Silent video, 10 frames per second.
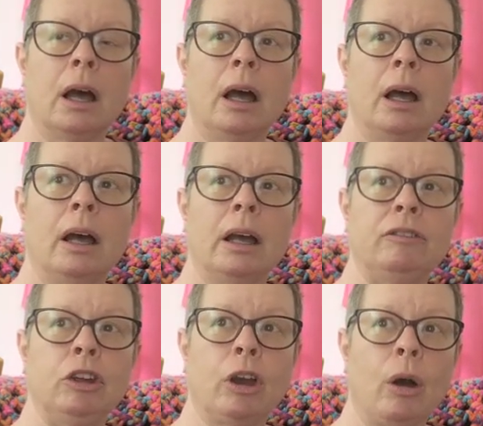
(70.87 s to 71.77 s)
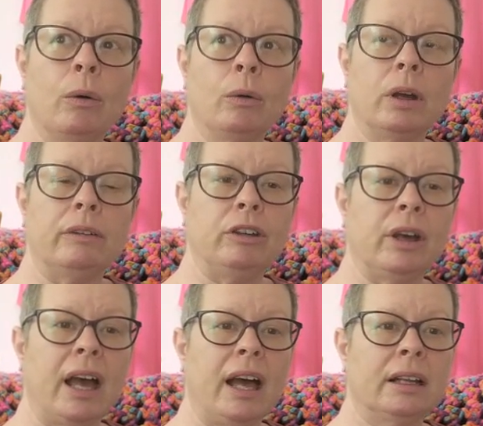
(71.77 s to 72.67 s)
If you
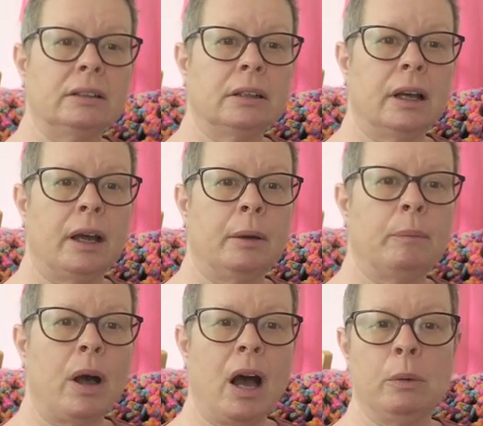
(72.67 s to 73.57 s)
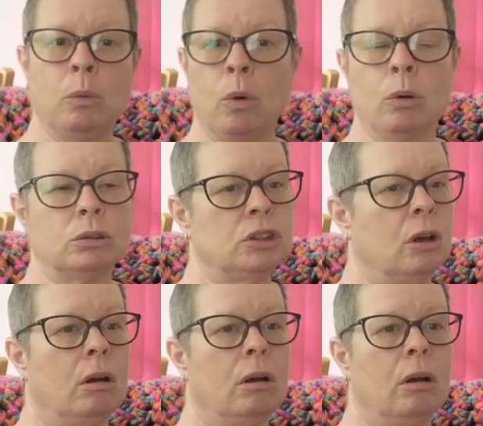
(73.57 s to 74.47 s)
can, I walked
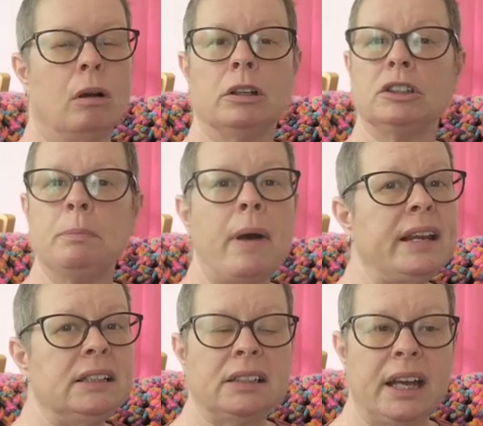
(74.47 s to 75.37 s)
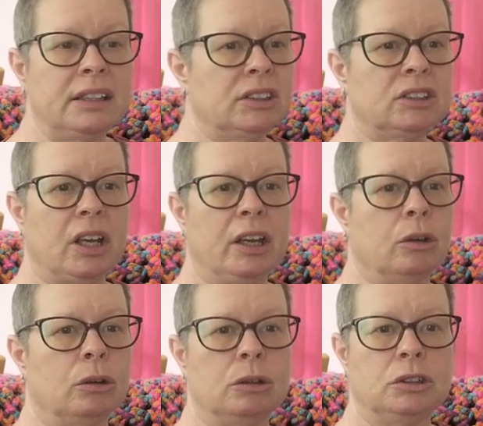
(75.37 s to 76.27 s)
on as many days as I
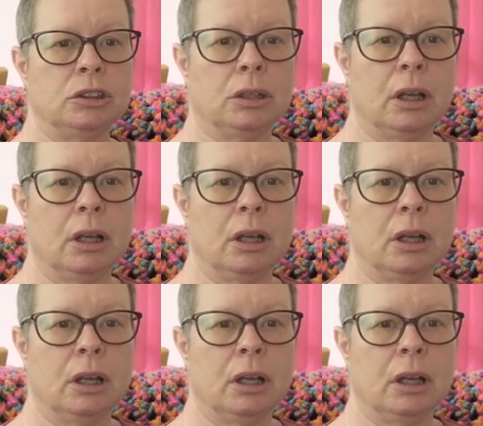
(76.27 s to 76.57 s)
could.